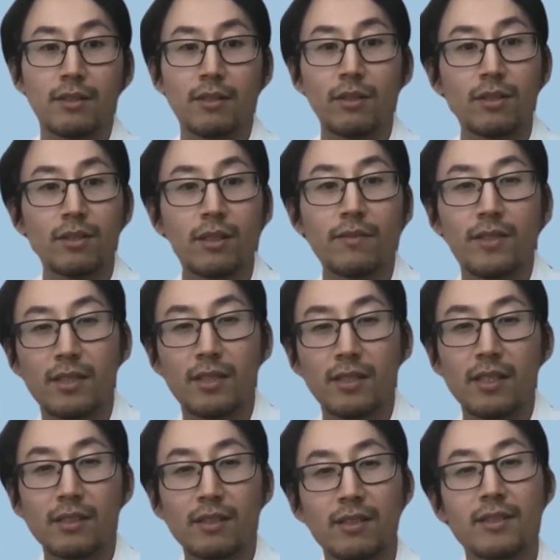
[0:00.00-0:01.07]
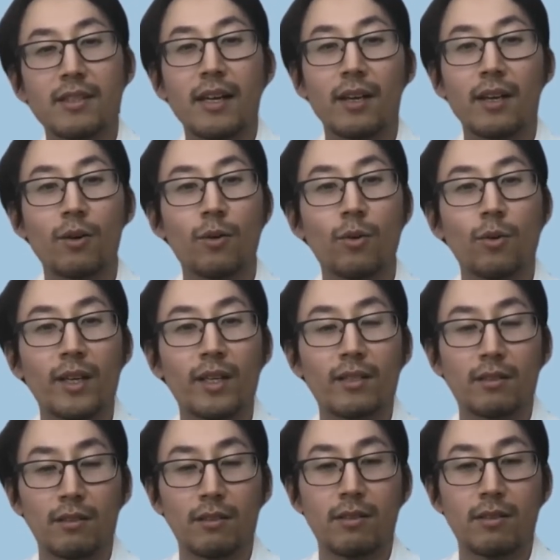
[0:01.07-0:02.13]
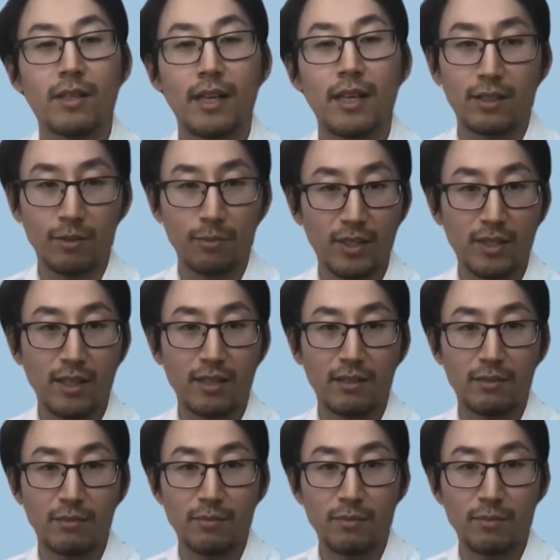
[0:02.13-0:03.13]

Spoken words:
those services need to stay always on 100%.